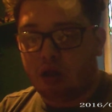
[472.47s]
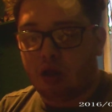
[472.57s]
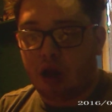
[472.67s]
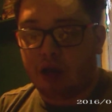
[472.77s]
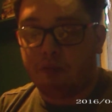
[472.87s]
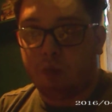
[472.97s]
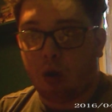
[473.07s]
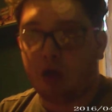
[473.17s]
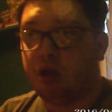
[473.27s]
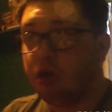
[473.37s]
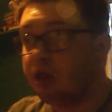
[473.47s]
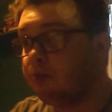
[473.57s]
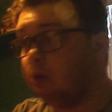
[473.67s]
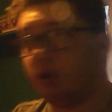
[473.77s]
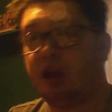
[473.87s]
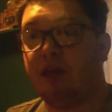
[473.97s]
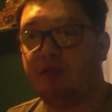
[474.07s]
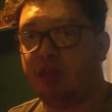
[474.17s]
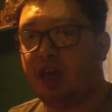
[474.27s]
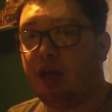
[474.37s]
and there. It's
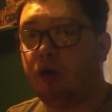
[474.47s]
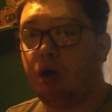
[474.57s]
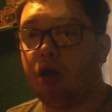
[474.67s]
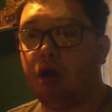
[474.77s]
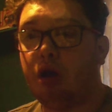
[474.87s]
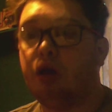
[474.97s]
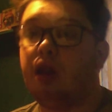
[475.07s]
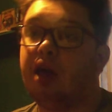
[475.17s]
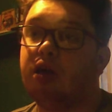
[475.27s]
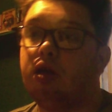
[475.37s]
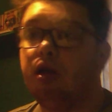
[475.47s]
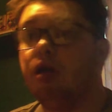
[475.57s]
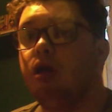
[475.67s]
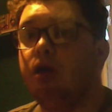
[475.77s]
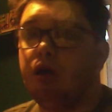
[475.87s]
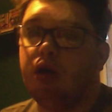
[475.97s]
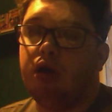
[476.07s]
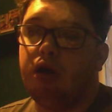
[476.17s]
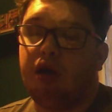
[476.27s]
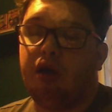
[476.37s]
like because it's blocking everything out. I
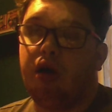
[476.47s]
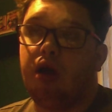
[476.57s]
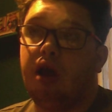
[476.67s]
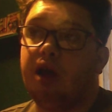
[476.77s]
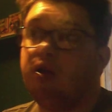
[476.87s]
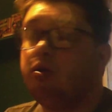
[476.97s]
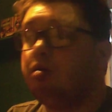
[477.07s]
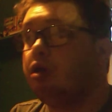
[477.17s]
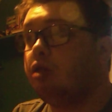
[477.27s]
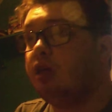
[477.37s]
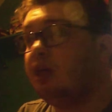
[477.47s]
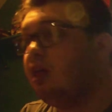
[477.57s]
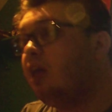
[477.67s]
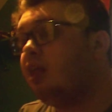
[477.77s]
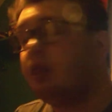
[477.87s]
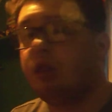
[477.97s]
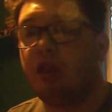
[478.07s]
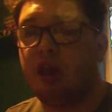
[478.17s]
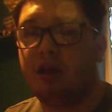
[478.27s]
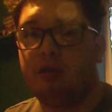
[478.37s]
know like
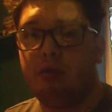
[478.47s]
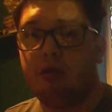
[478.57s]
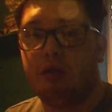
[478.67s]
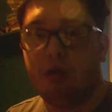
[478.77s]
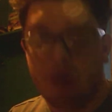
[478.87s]
like because